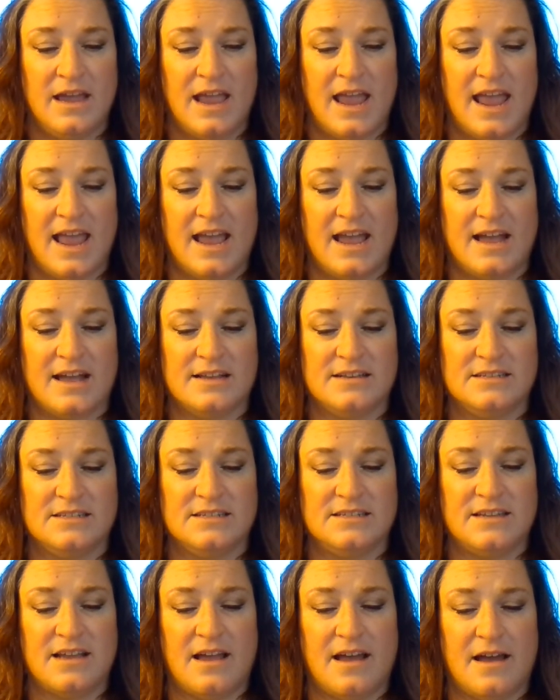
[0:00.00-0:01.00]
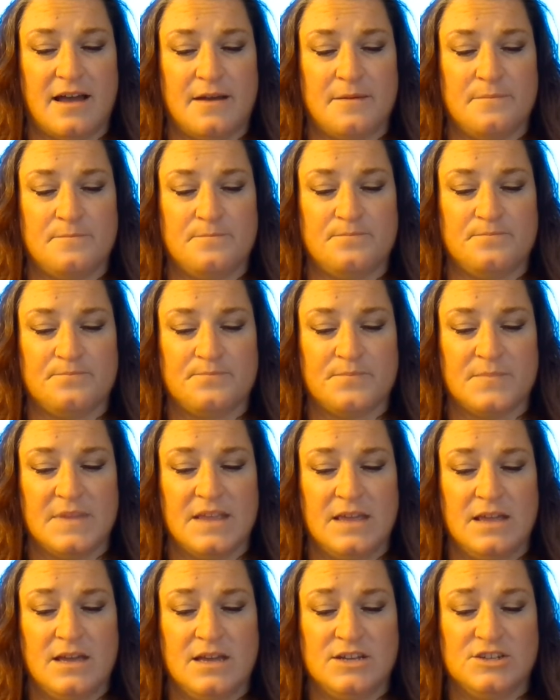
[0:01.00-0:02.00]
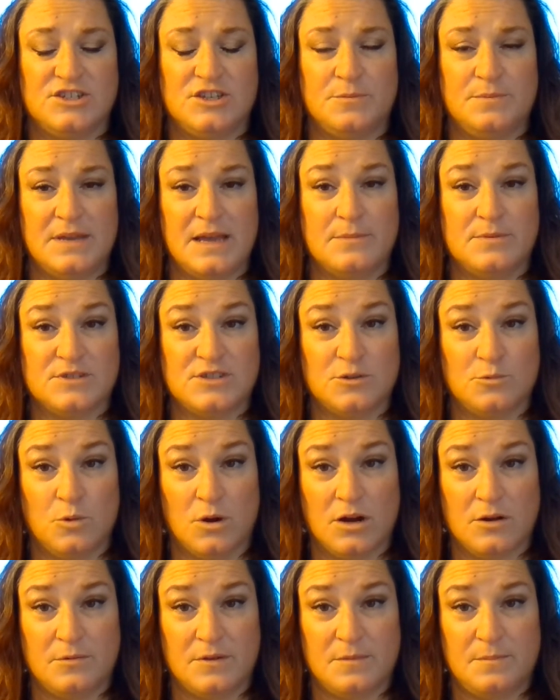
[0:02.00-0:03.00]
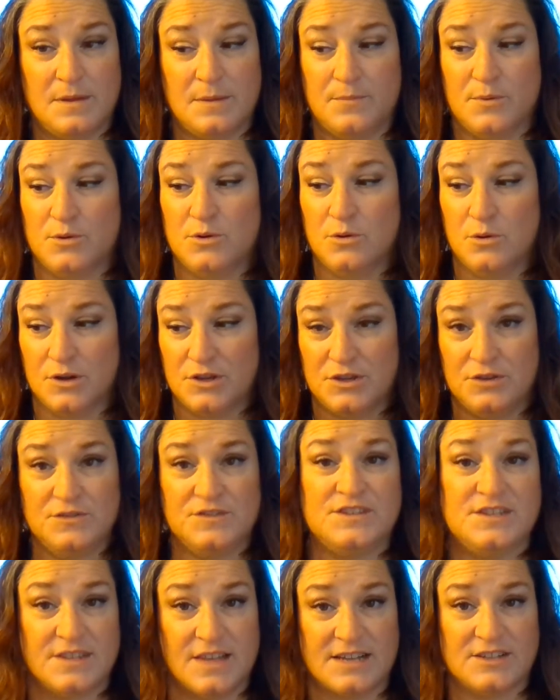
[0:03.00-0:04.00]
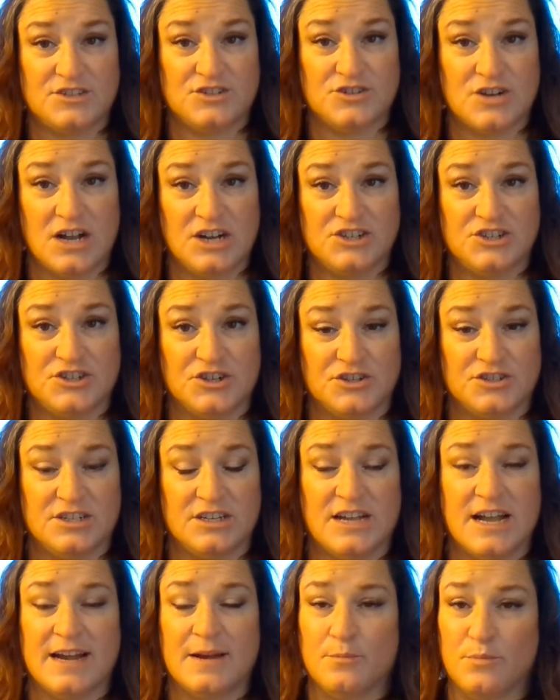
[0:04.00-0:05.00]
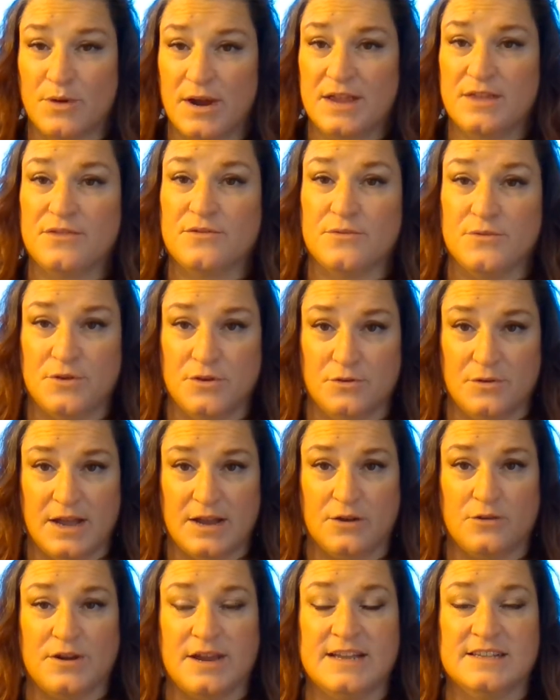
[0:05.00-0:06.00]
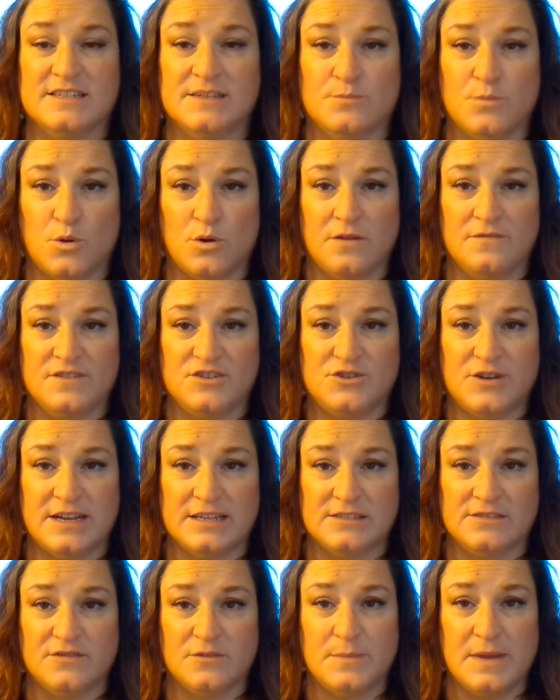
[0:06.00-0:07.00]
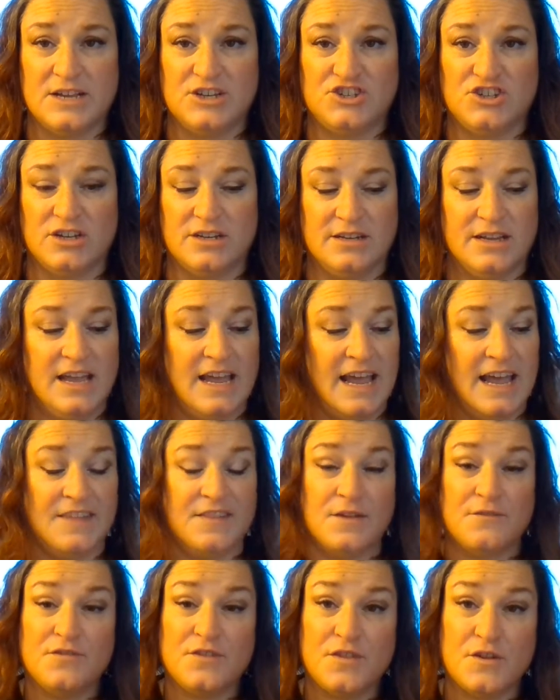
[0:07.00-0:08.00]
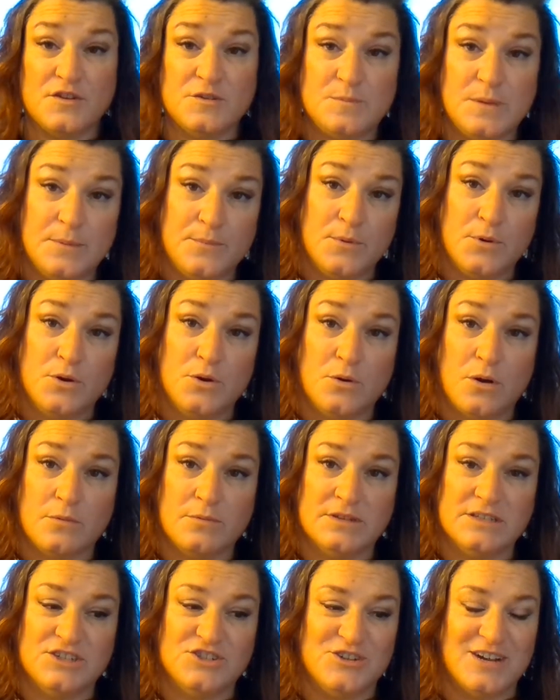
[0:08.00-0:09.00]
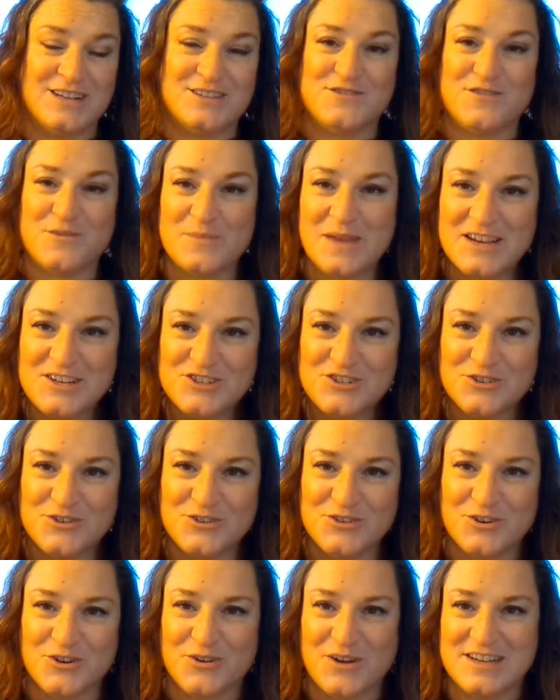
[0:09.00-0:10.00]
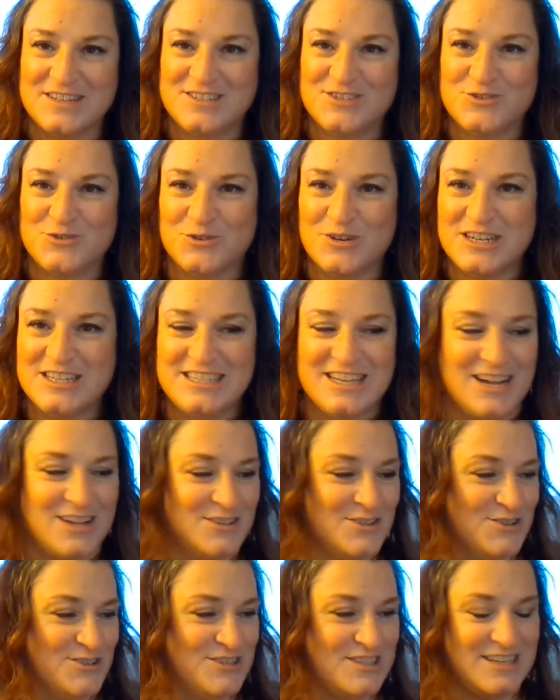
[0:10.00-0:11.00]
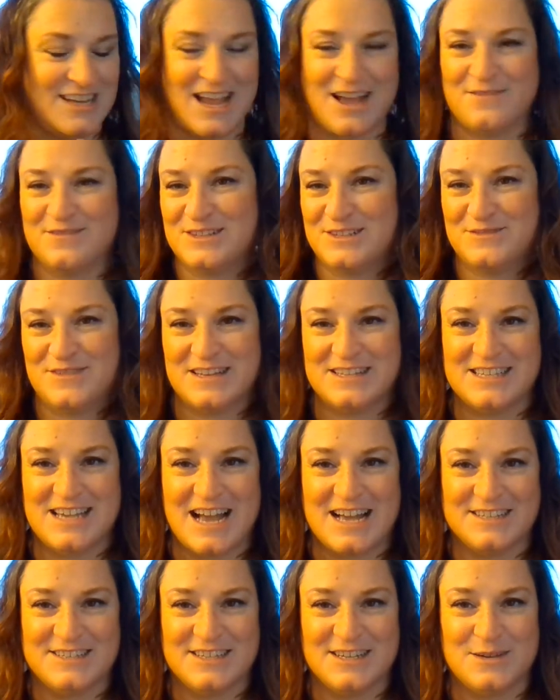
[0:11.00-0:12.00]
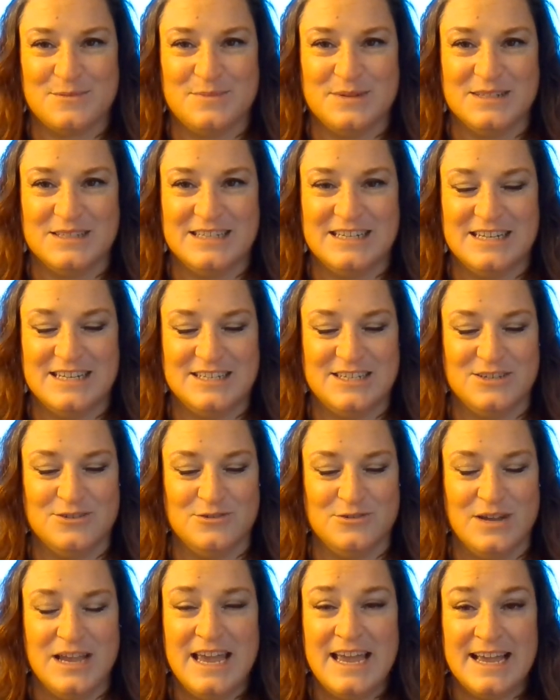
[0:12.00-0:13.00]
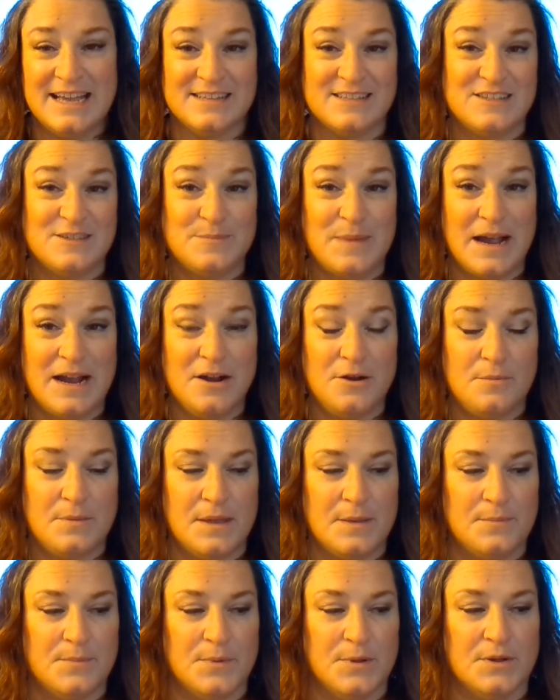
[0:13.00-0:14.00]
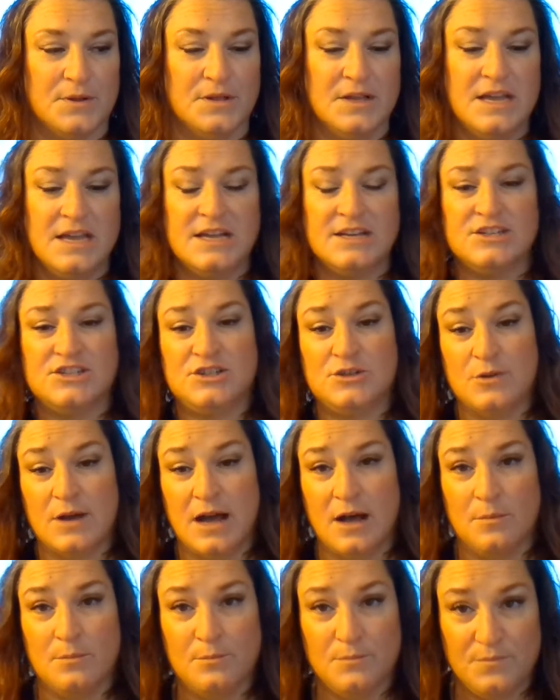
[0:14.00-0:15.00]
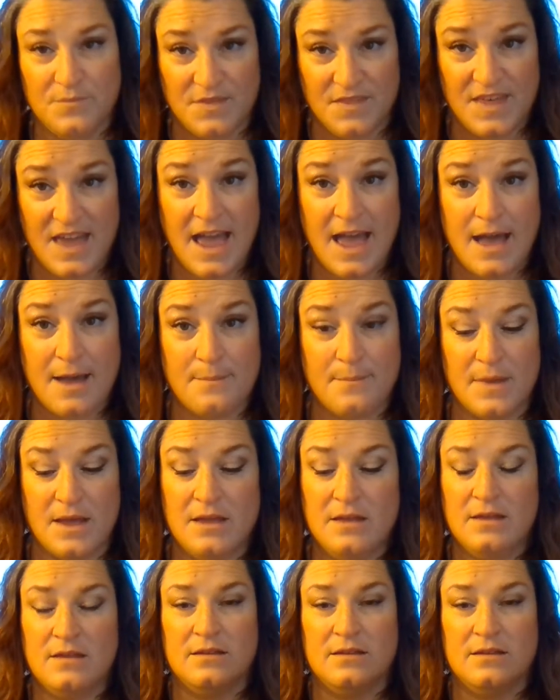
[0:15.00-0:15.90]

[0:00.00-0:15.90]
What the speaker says: And to be able to work with people who are used to that structure to kind of break through and create some more of the transformation. And then for those people who are really transformational or great storytellers and have this fantastic ability to inspire people, to help them